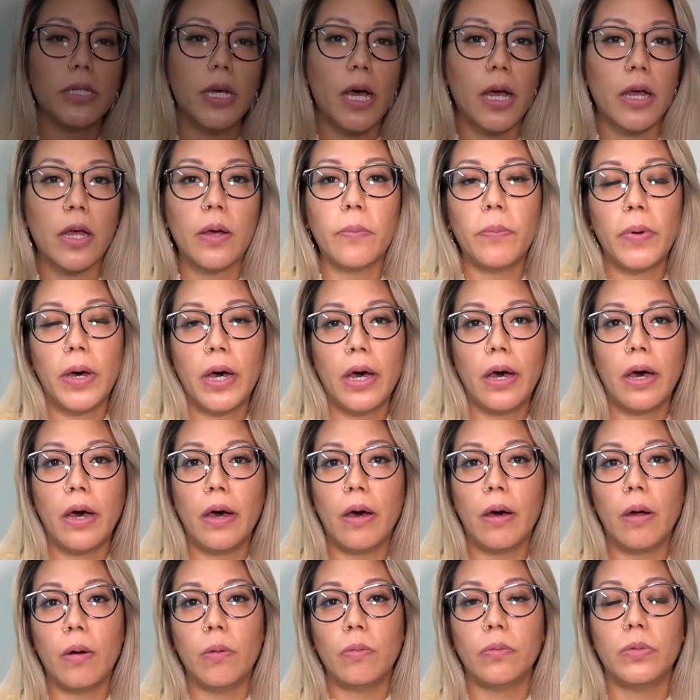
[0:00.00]
talk
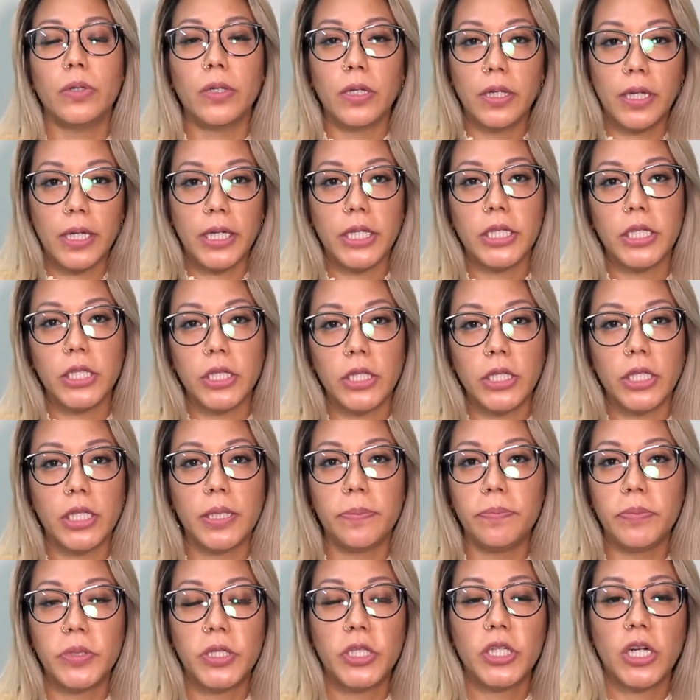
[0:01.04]
about
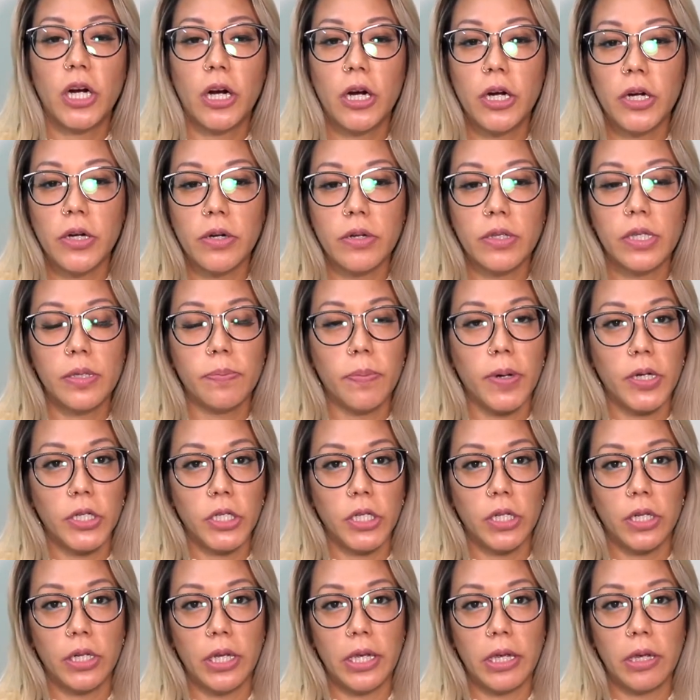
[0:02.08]
relationship chart,
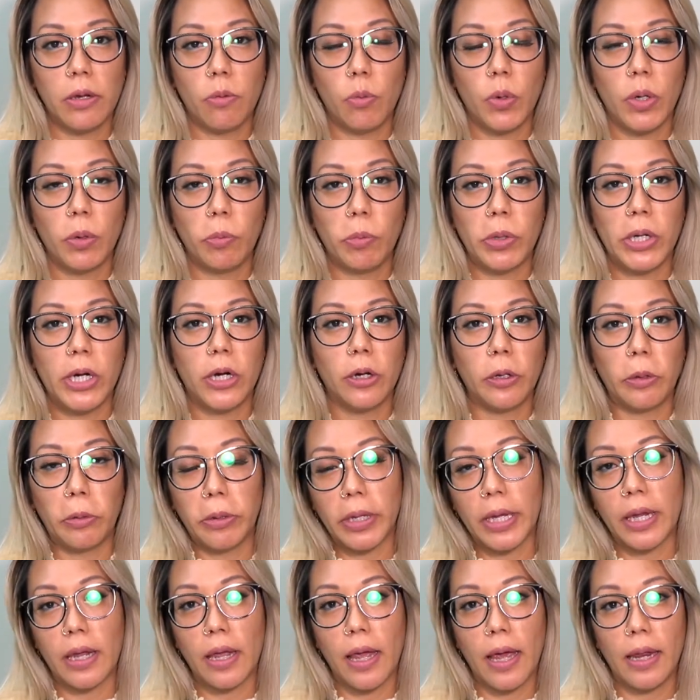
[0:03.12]
especially when we are
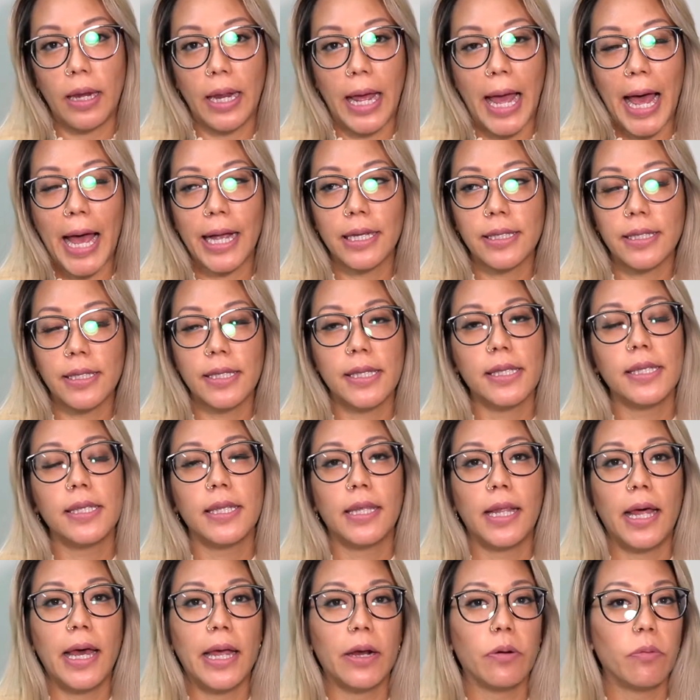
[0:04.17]
looking at axis
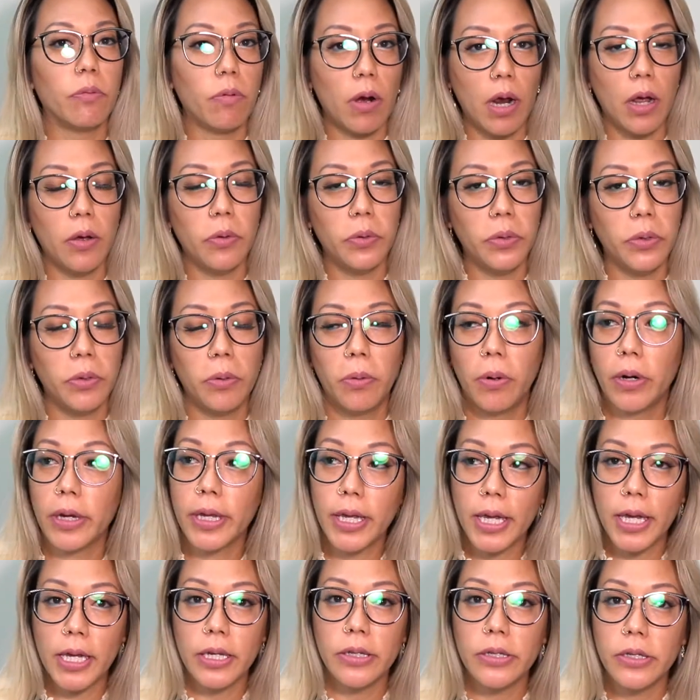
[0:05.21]
like Rahu or
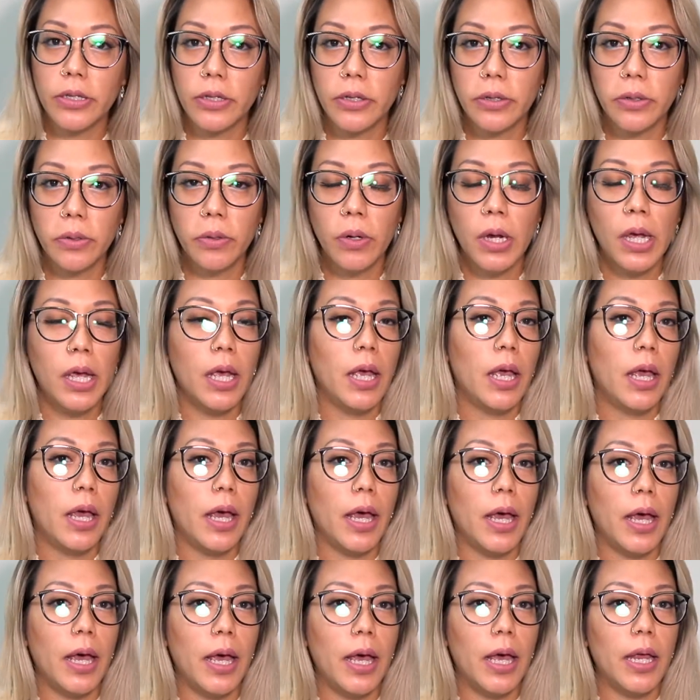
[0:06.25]
Ketu.
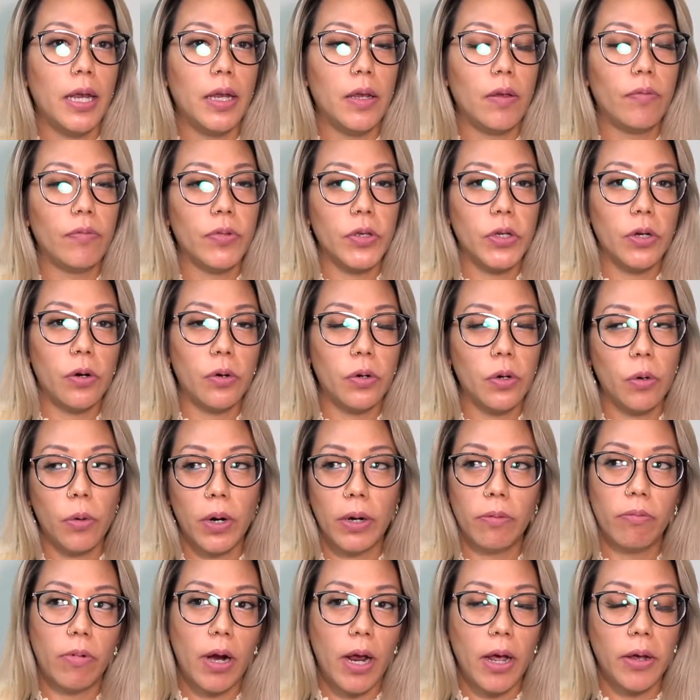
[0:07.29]
And if you don't know
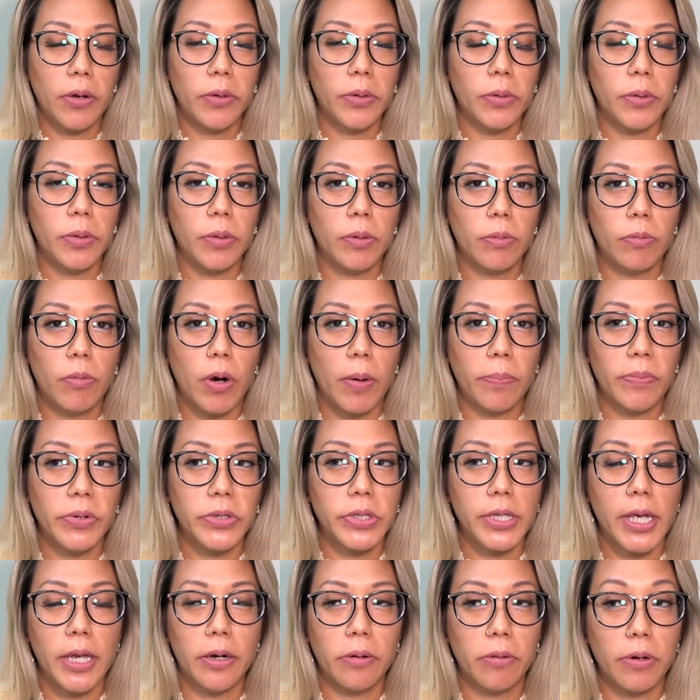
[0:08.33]
what Rahu
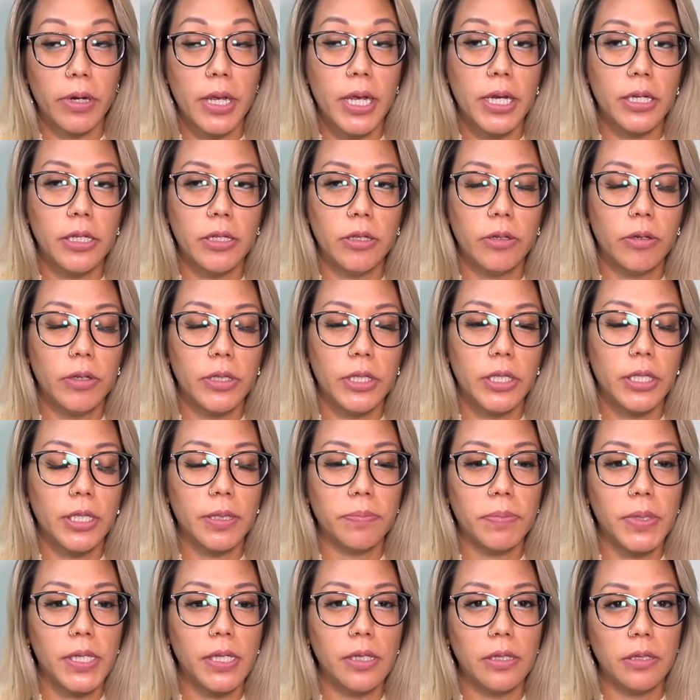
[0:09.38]
represent or Ketu, it just
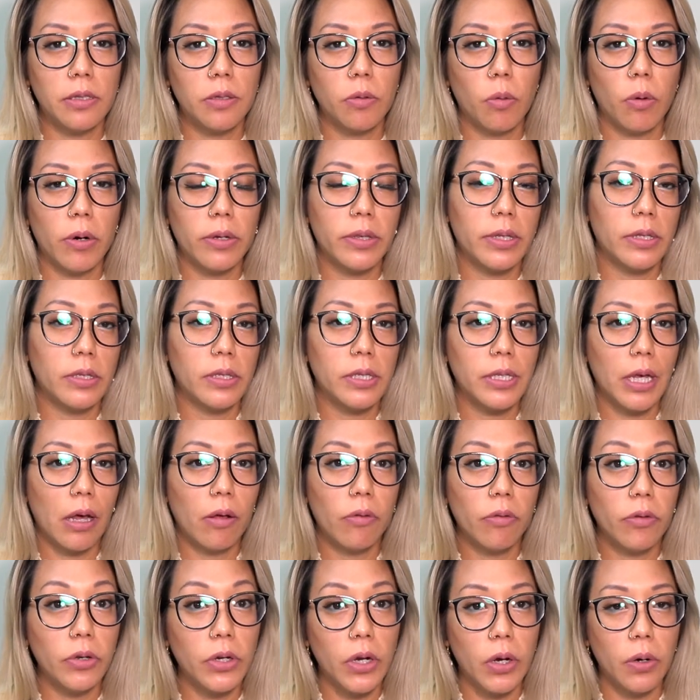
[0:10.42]
means north and
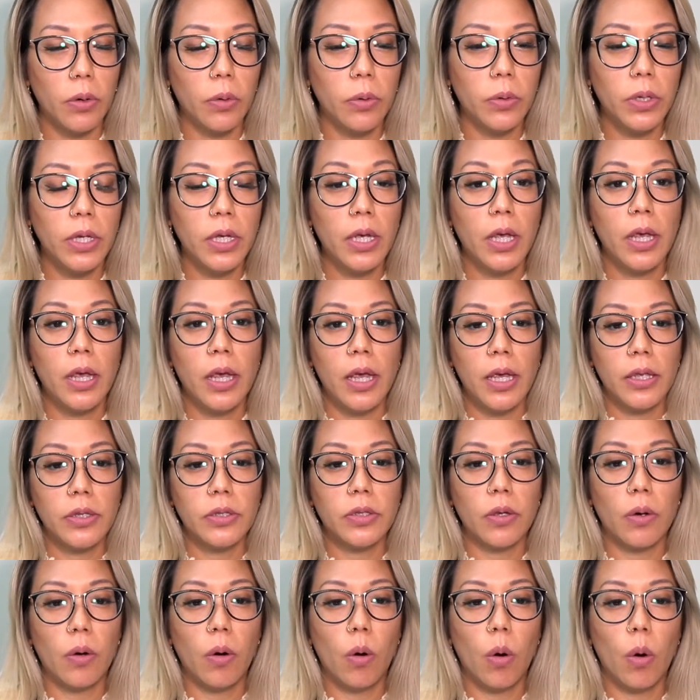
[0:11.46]
south node.
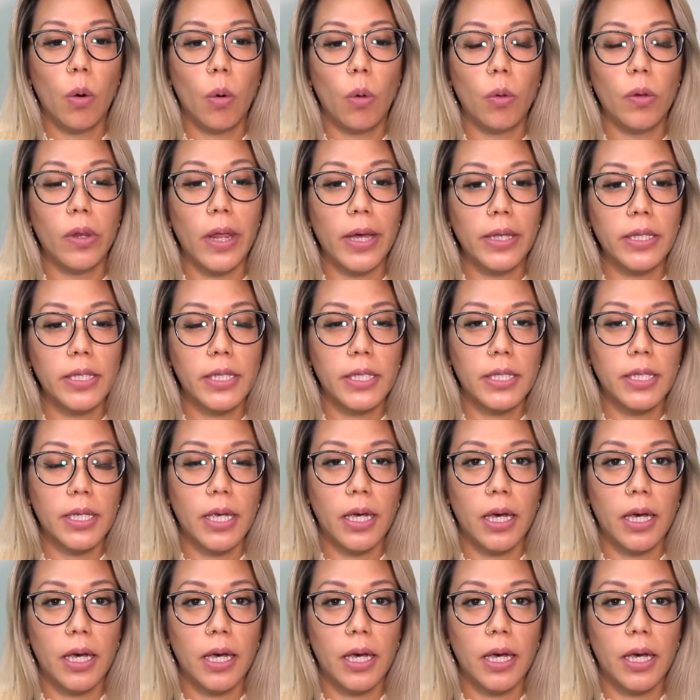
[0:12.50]
So let's